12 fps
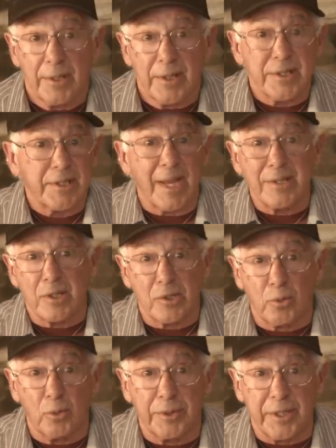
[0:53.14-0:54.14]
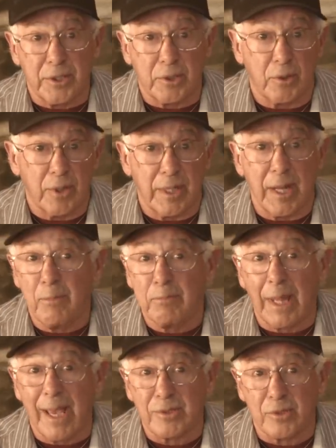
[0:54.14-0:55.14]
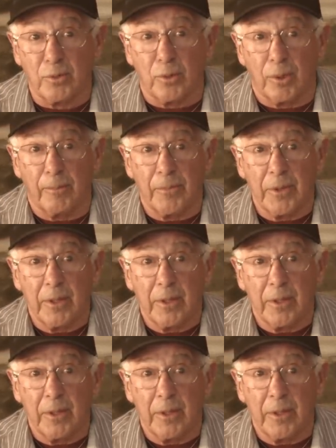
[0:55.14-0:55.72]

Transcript: This guy's a school teacher in a black school.